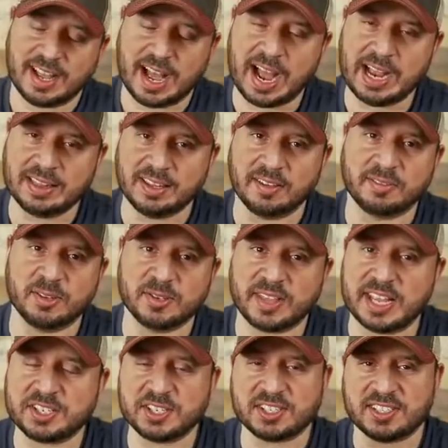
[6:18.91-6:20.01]
I love those.
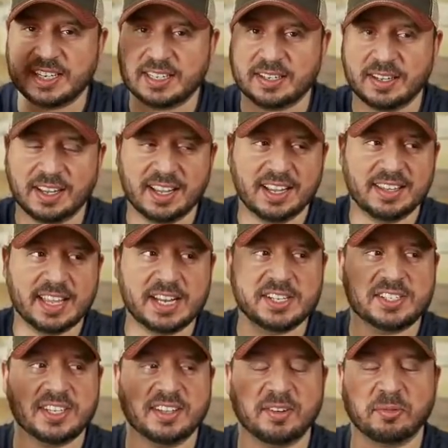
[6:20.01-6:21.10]
They just did. They
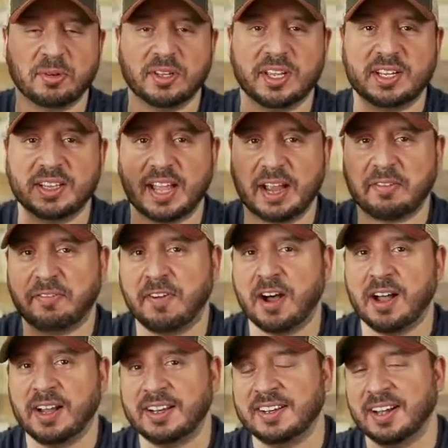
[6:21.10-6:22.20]
just did a really like
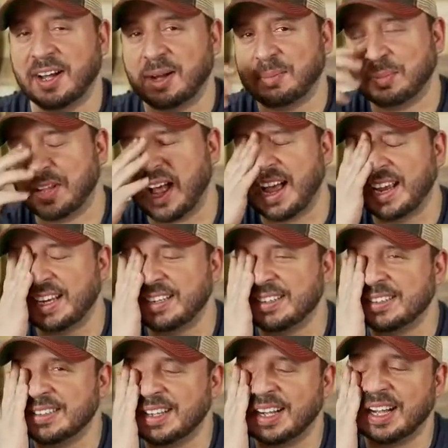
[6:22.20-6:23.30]
fun uh,
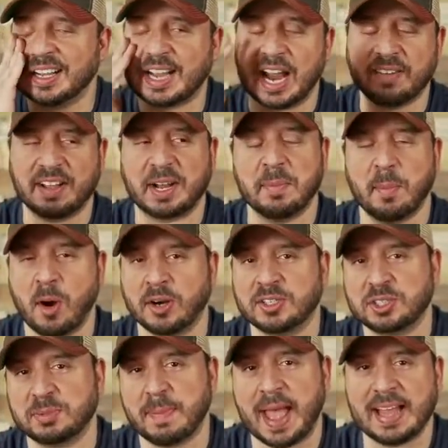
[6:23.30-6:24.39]
blind, uh, kind of like a
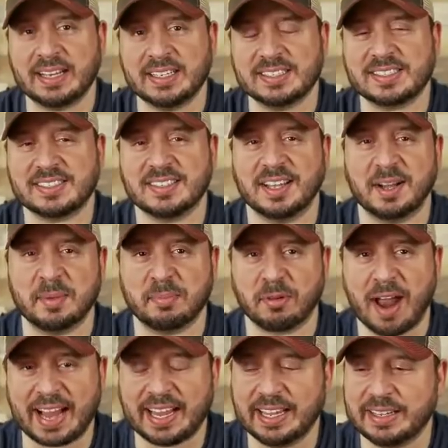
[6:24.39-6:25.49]
March Madness uh,
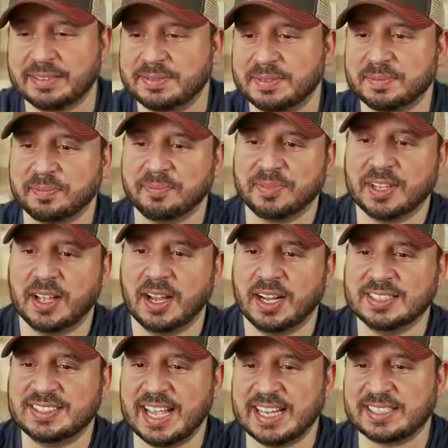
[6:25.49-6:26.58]
bracket uh,
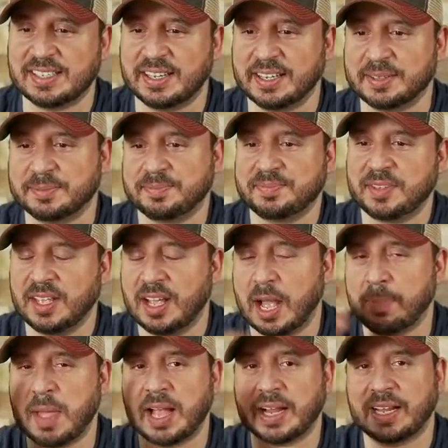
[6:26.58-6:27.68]
tasting.
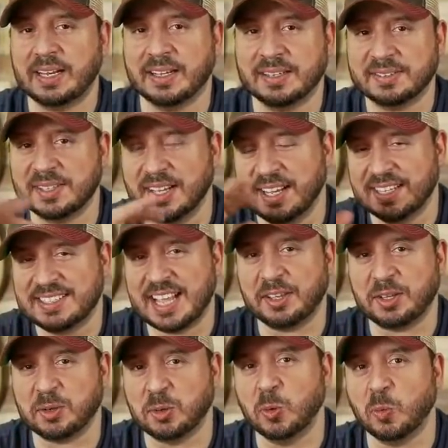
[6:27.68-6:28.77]
I'm not gonna tell
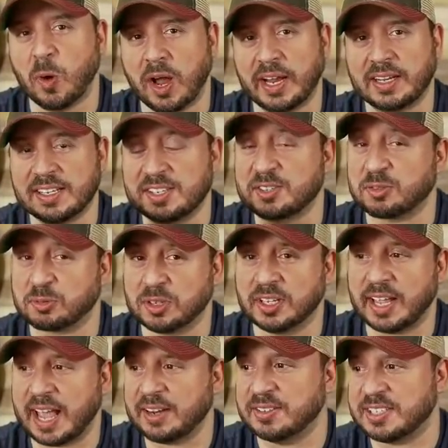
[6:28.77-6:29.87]
you who won it because it's
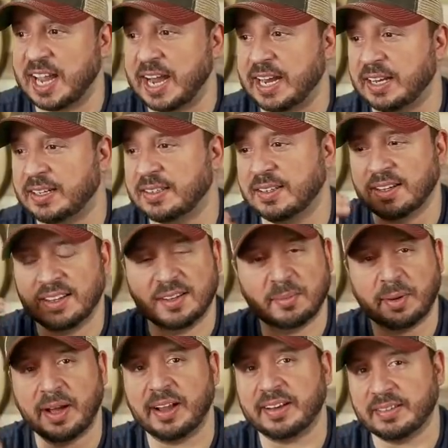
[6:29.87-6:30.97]
really entertaining.
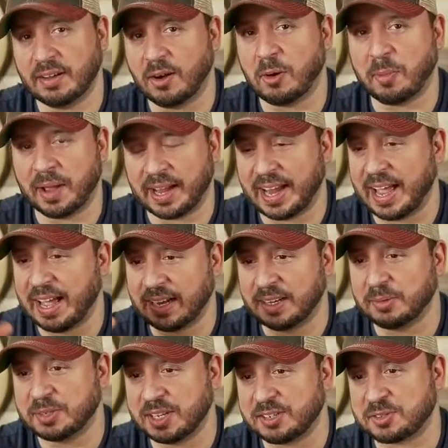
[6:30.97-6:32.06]
But oh my god,
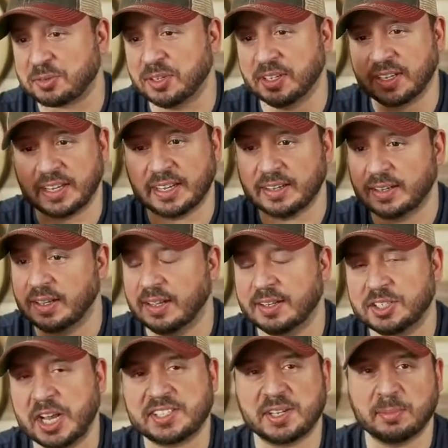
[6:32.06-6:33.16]
it was. It's really
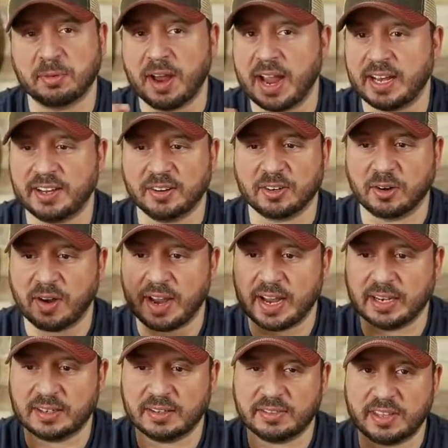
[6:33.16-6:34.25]
Jason and Brandy are
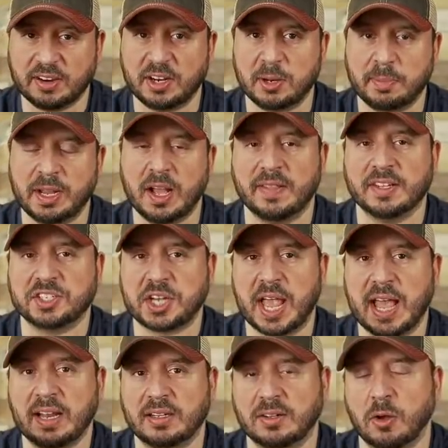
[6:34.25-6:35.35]
great. They're gonna be on the
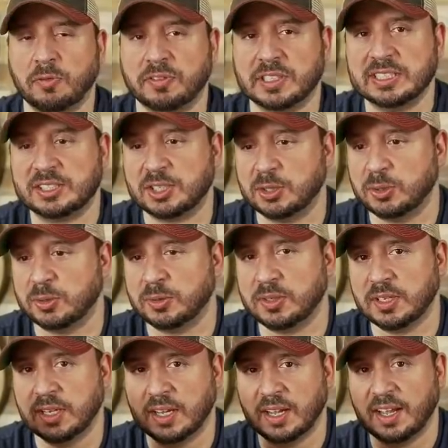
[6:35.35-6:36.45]
channel hopefully
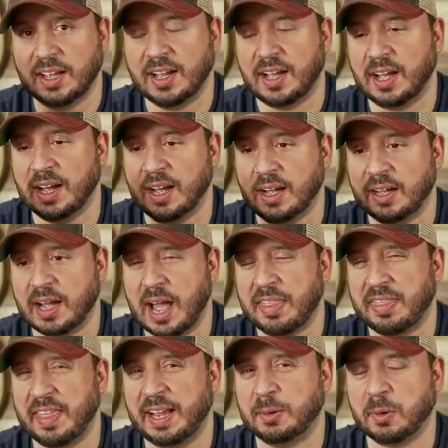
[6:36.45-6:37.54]
soon. Uh, I
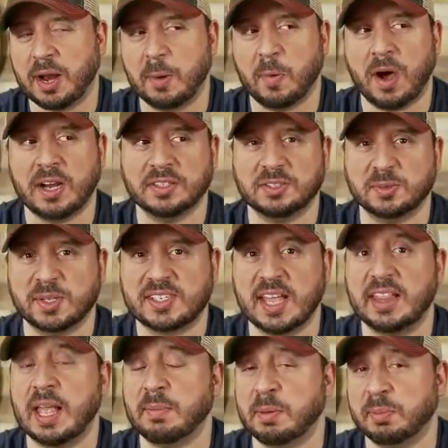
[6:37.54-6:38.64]
think what I want to do is
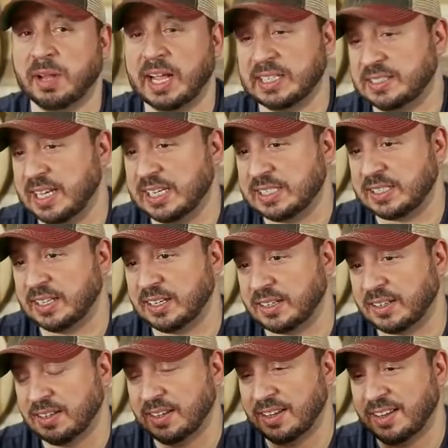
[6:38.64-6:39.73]
send them a blind
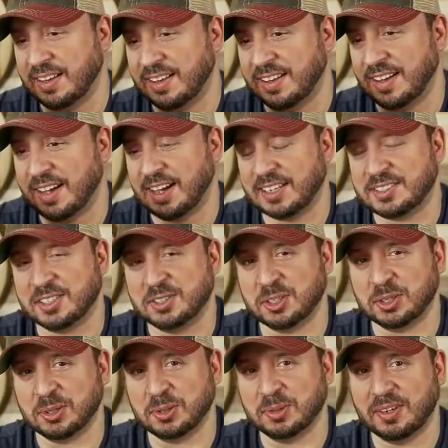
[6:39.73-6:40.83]
tasting uh, to
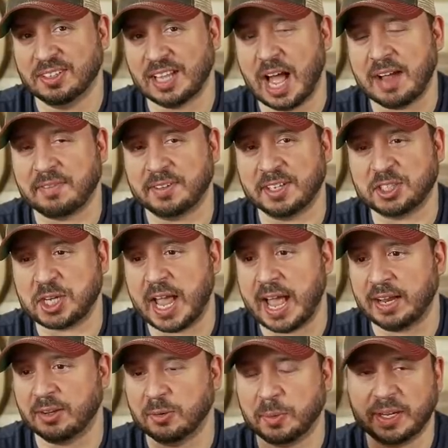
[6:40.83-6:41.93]
do live on the
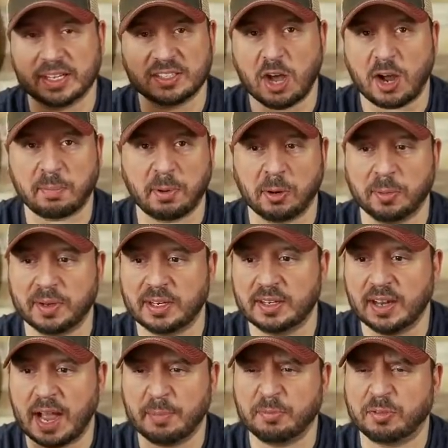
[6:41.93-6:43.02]
channel. We could talk
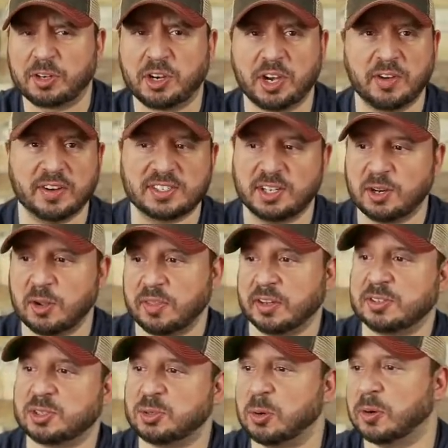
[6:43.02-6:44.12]
bourbon. I'm curious to know their
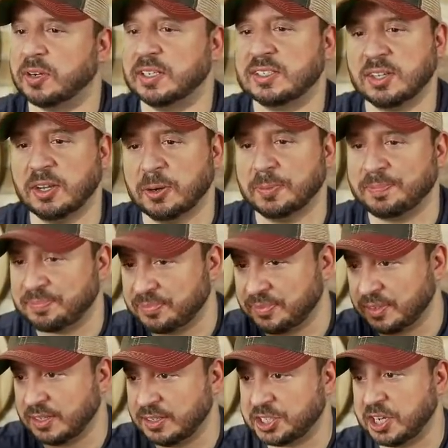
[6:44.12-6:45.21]
story. So,
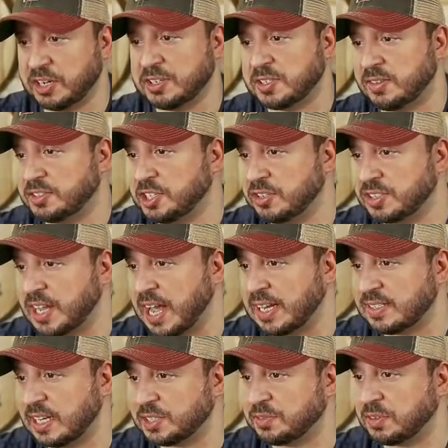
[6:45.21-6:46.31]
cheers, cheers,
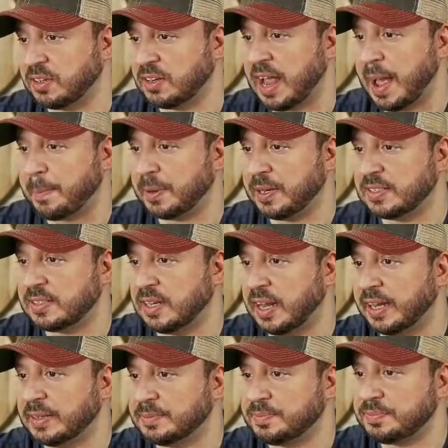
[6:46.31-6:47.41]
guys! Thanks for hopping in
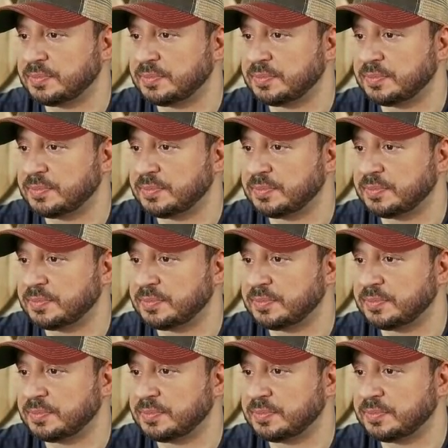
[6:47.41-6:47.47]
tonight.